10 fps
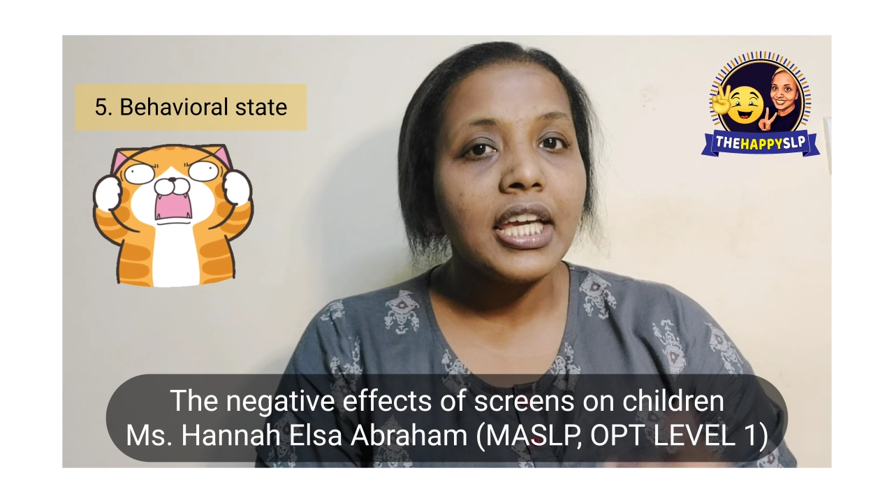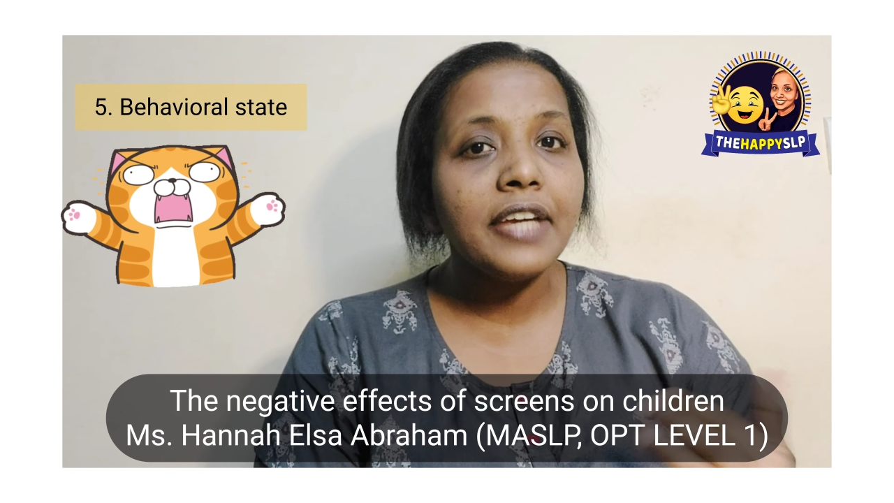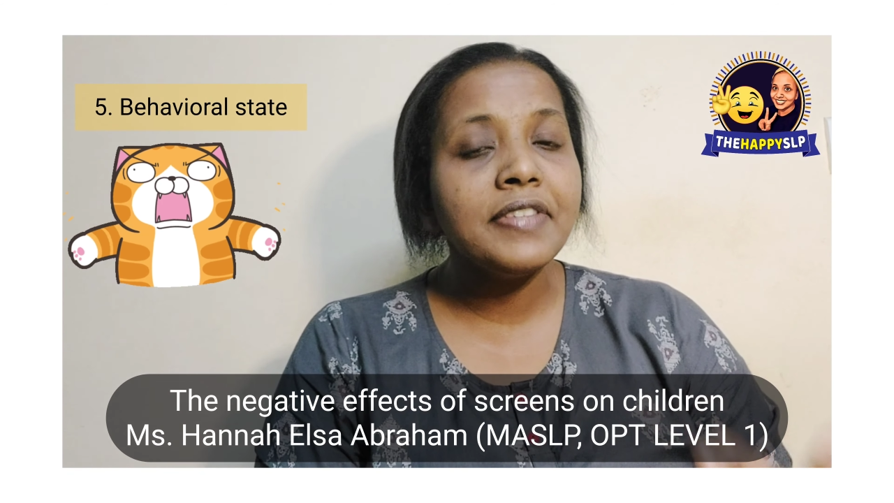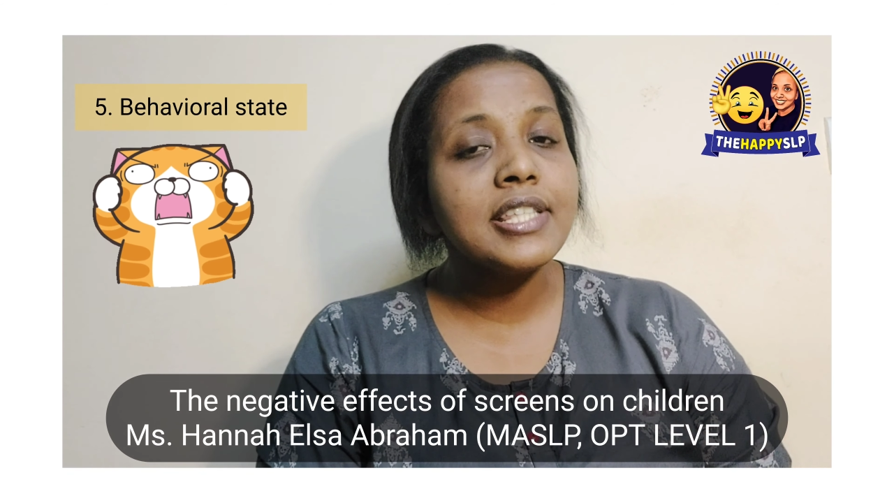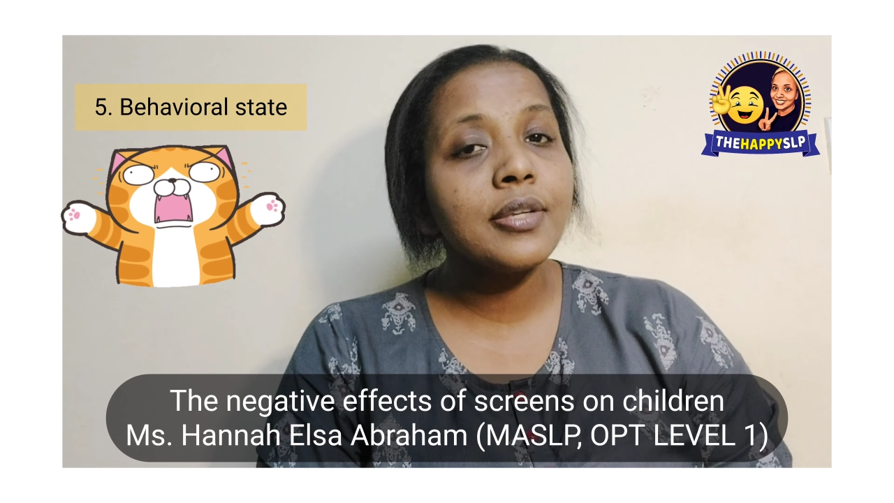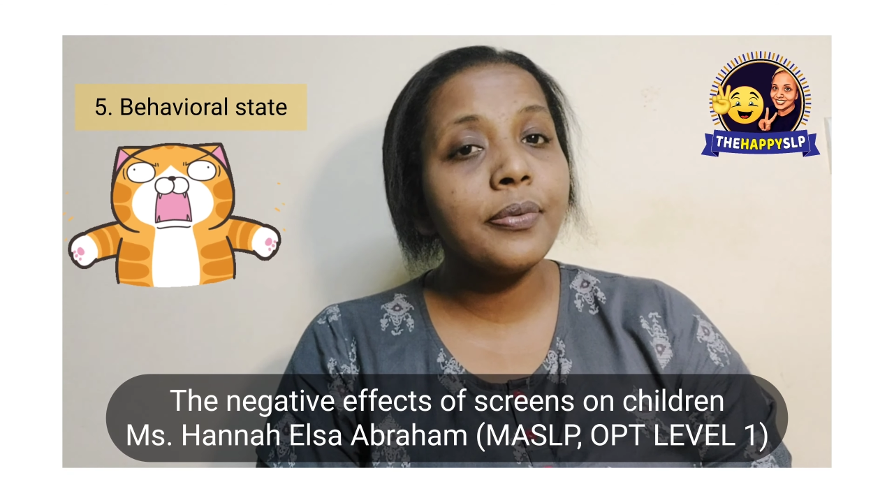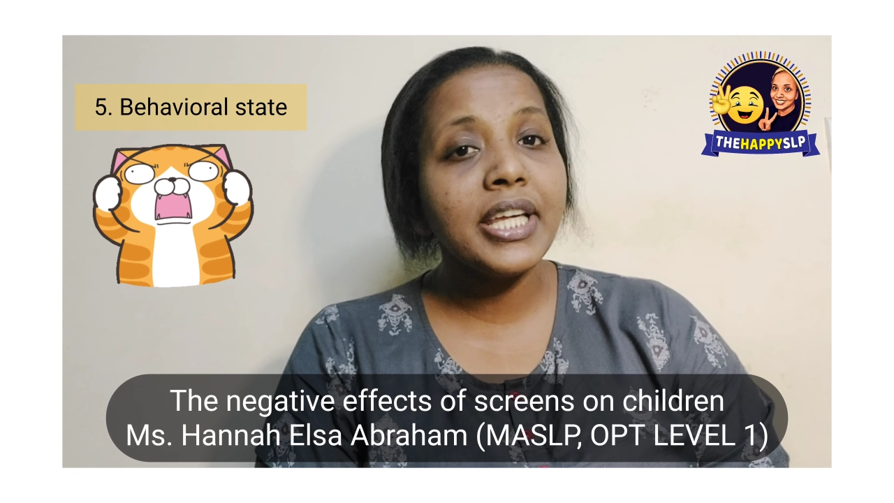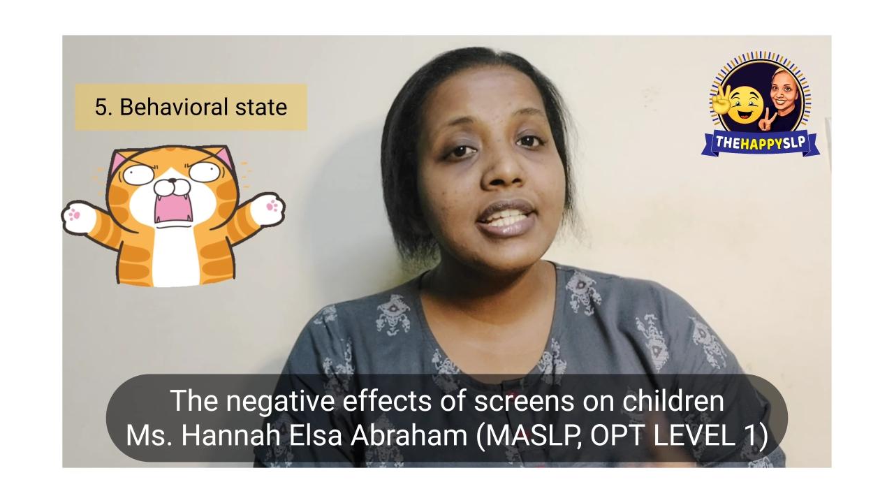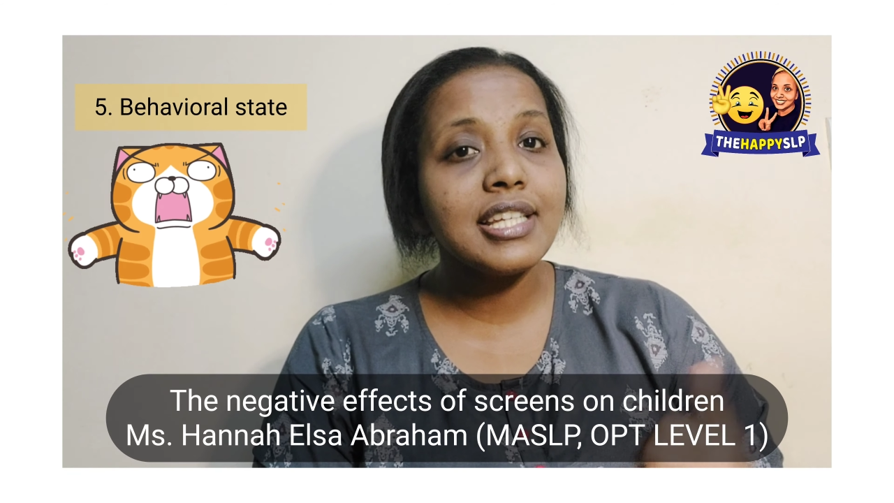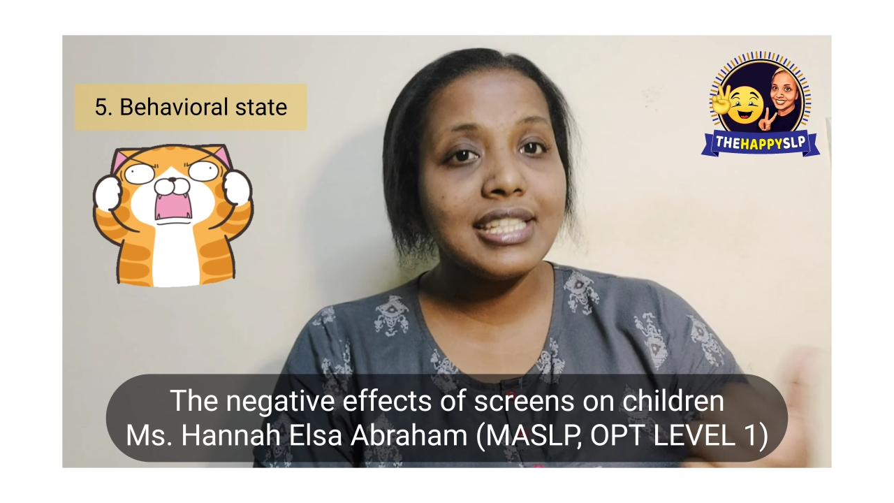If the
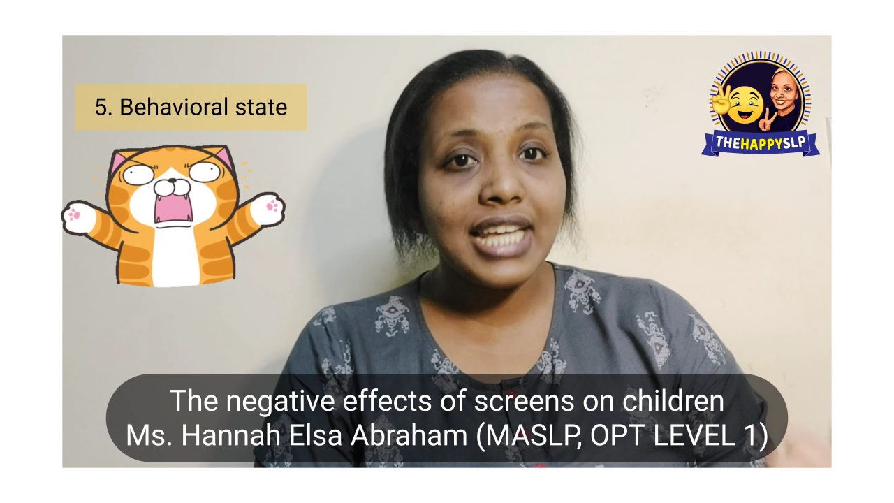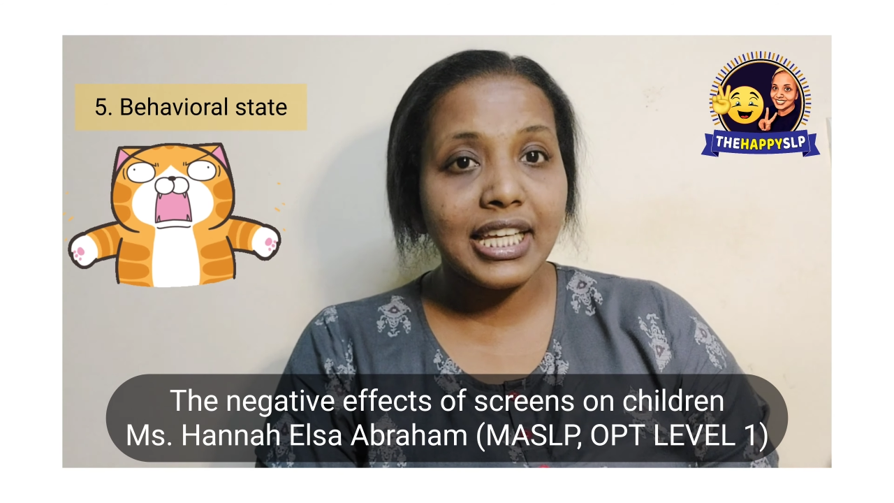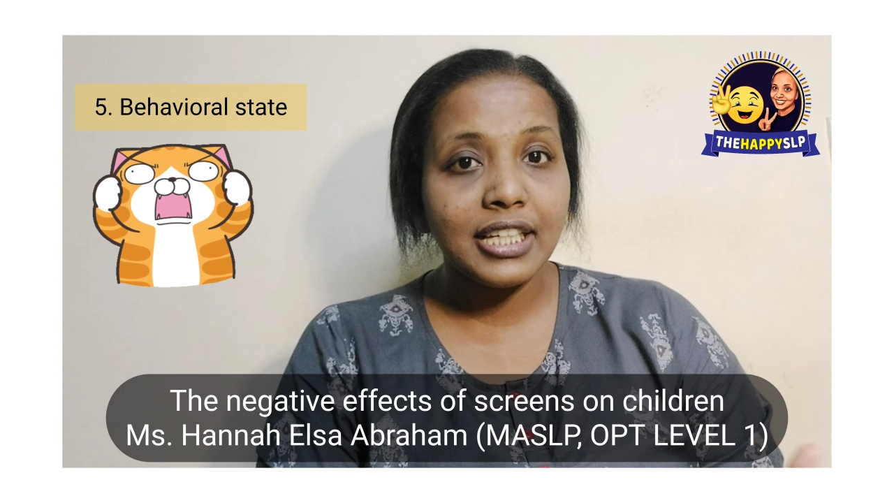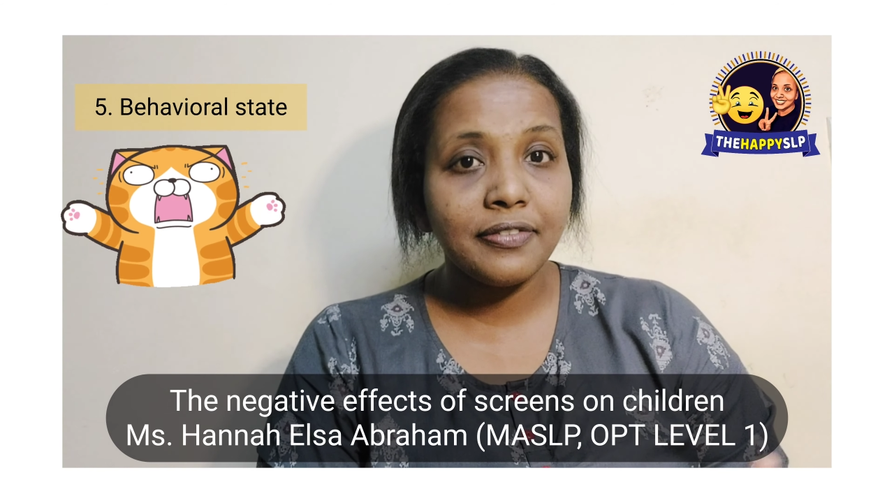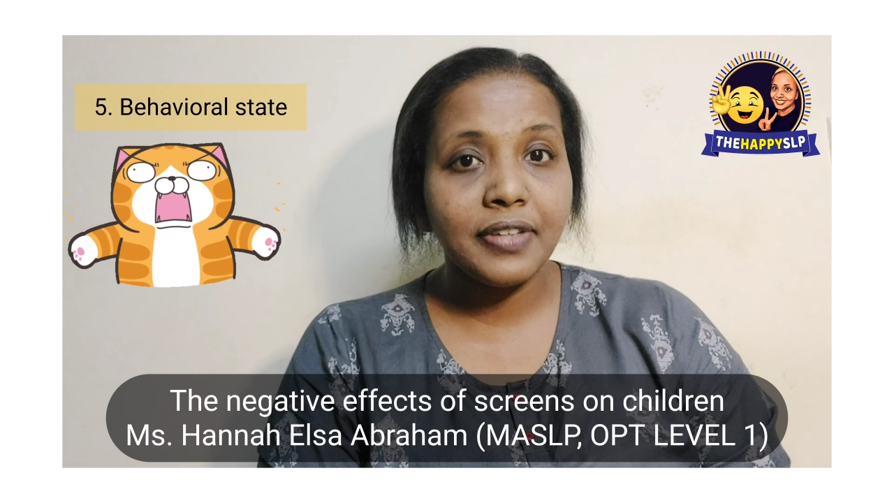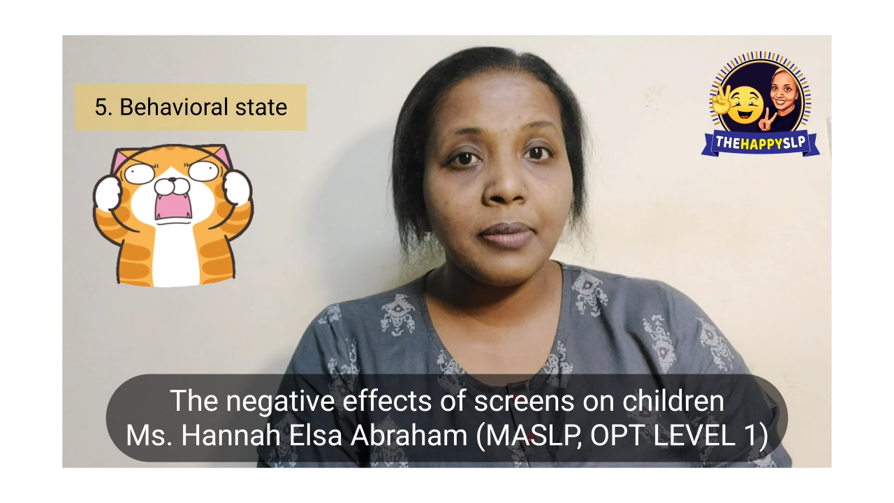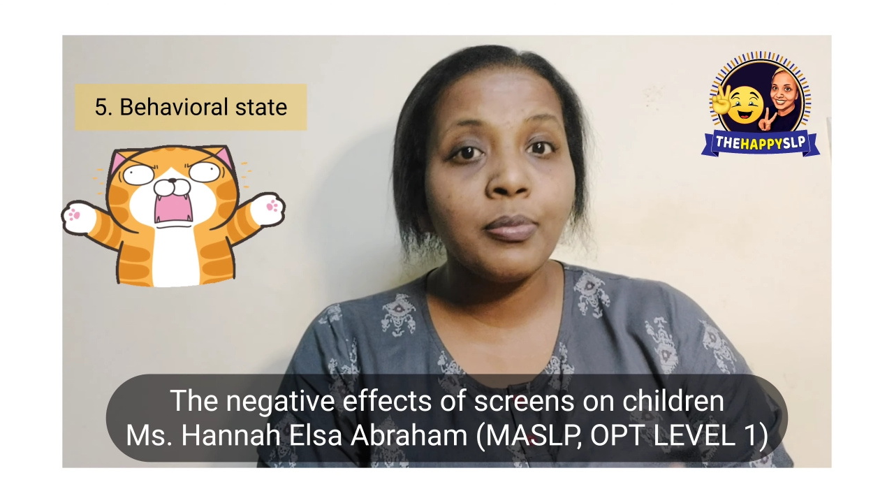screens are taken away,